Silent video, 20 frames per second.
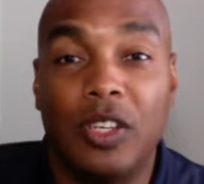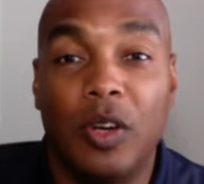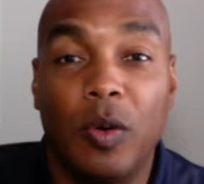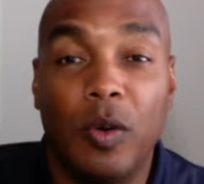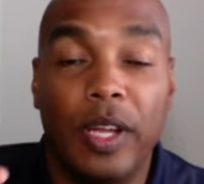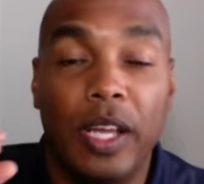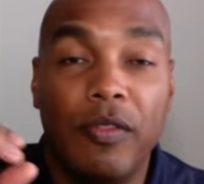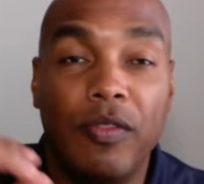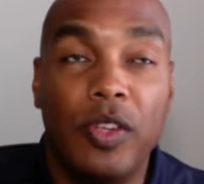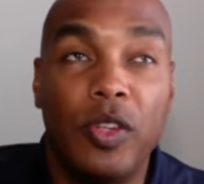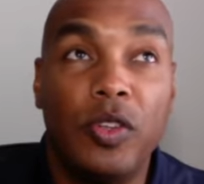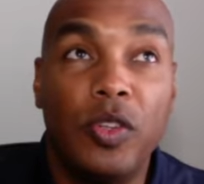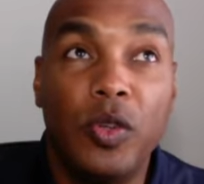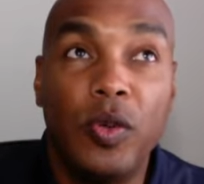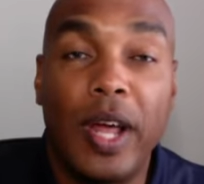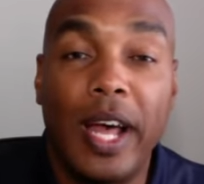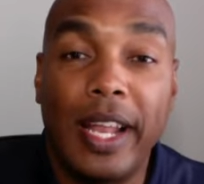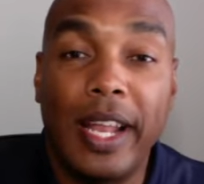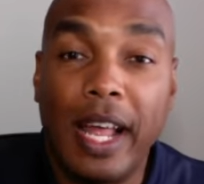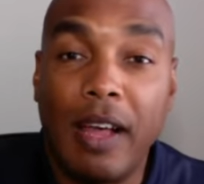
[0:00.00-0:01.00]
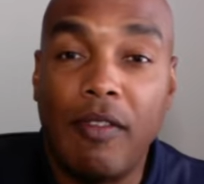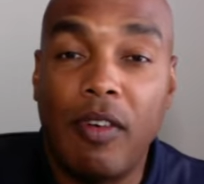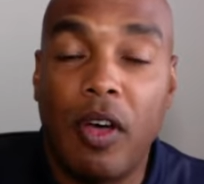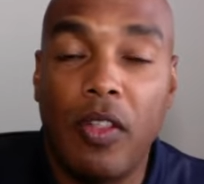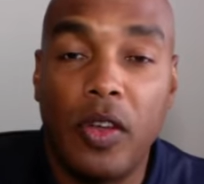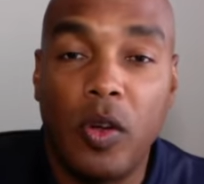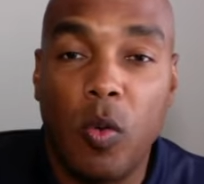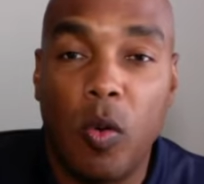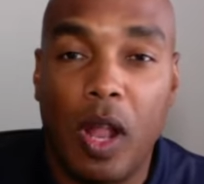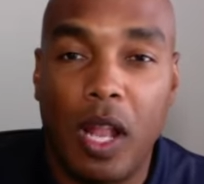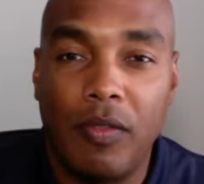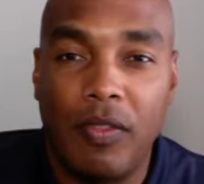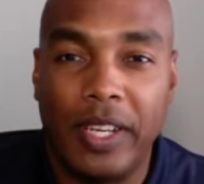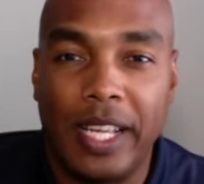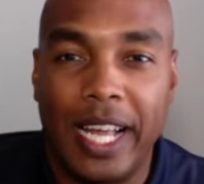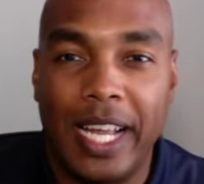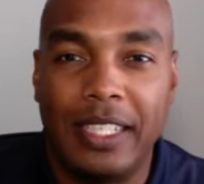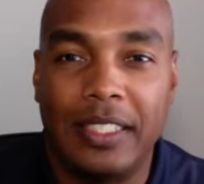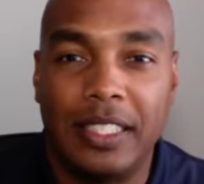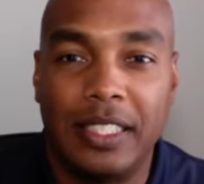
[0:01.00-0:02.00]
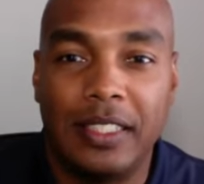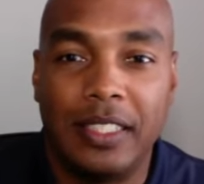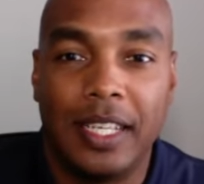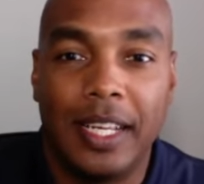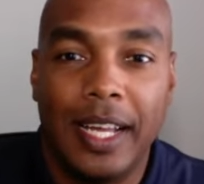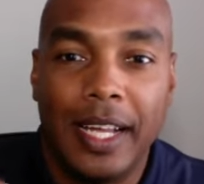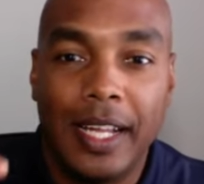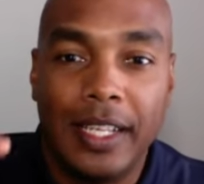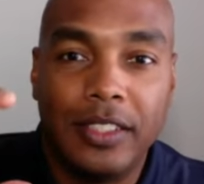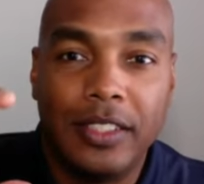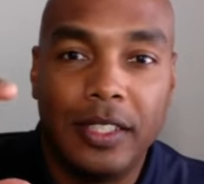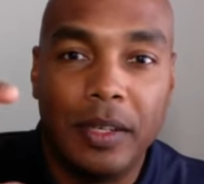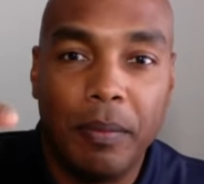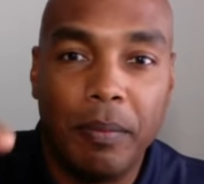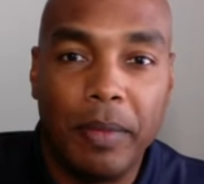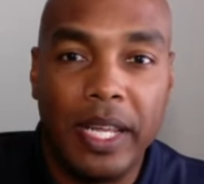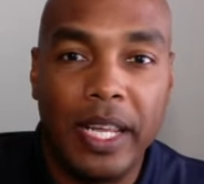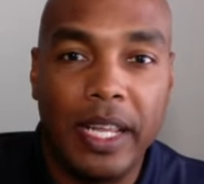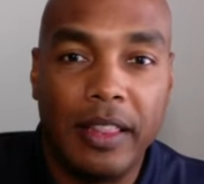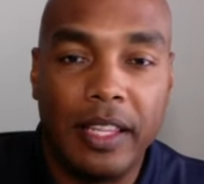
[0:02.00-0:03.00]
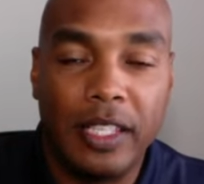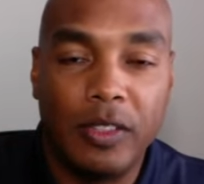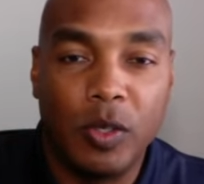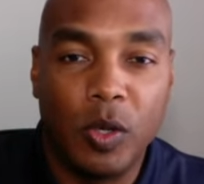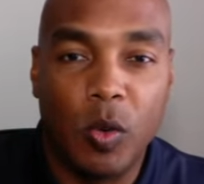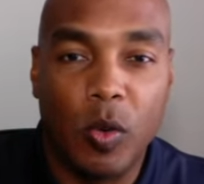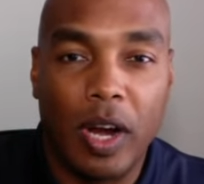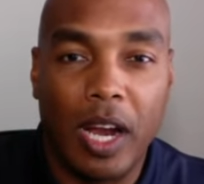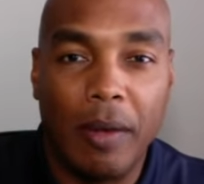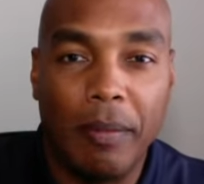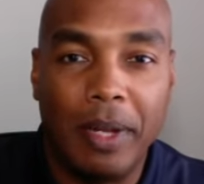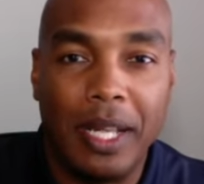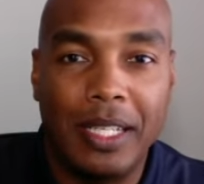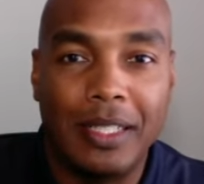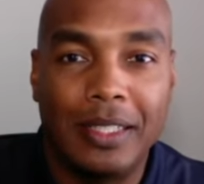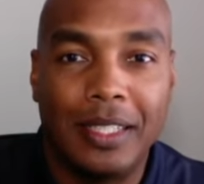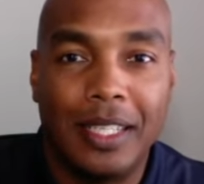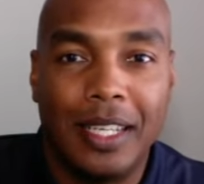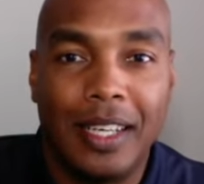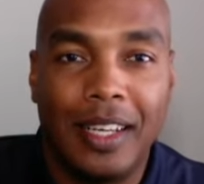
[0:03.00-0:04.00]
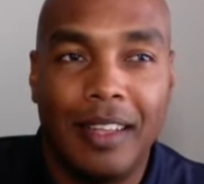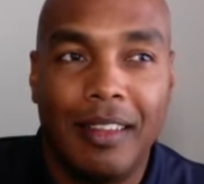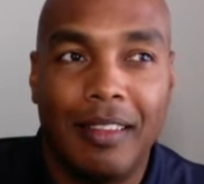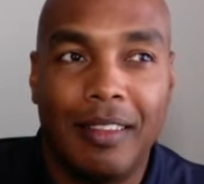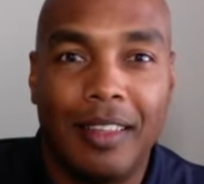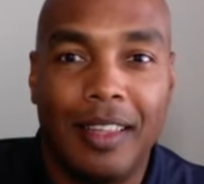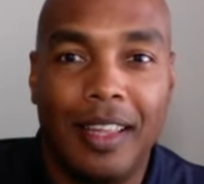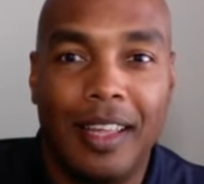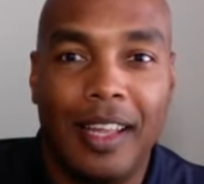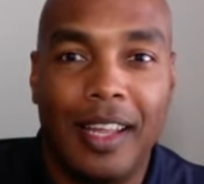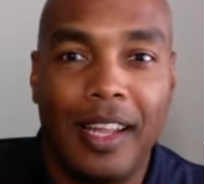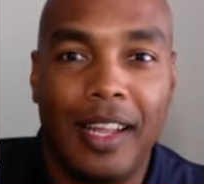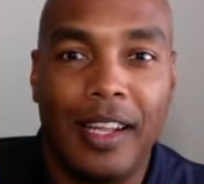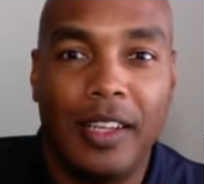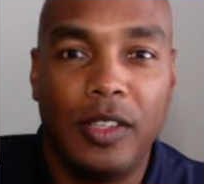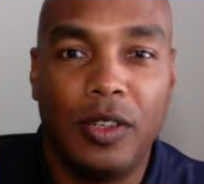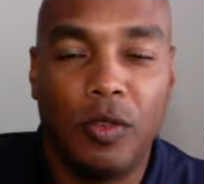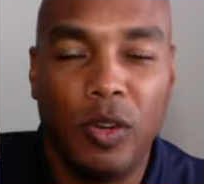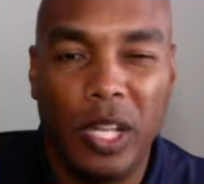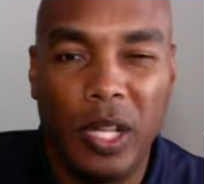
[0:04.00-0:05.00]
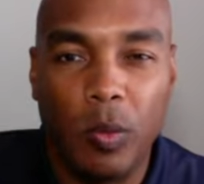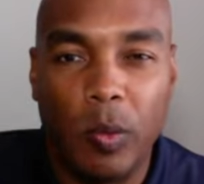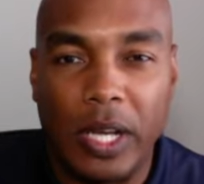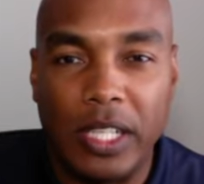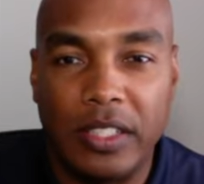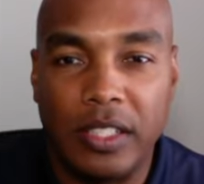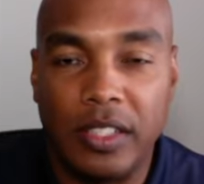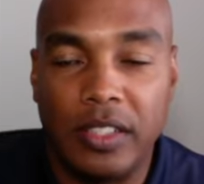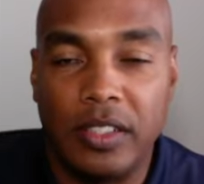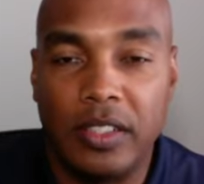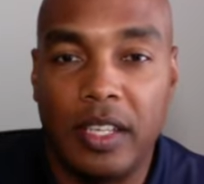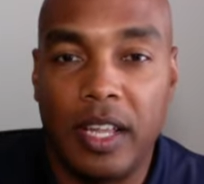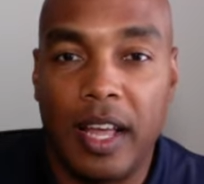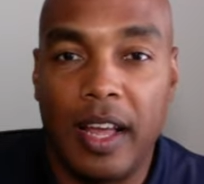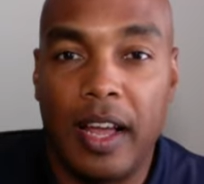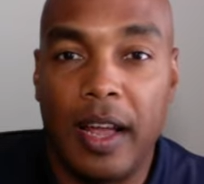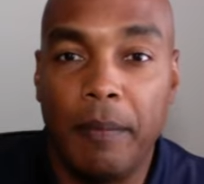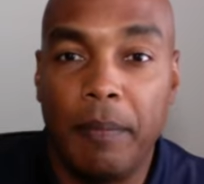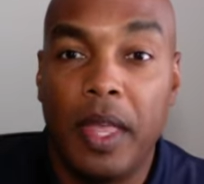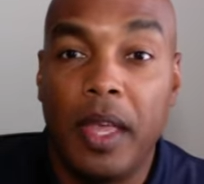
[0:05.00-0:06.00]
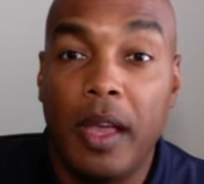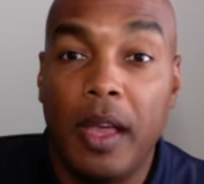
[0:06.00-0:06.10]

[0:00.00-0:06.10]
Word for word: So if you do not have all the qualifications to meet these requirements, then you're really wasting your time.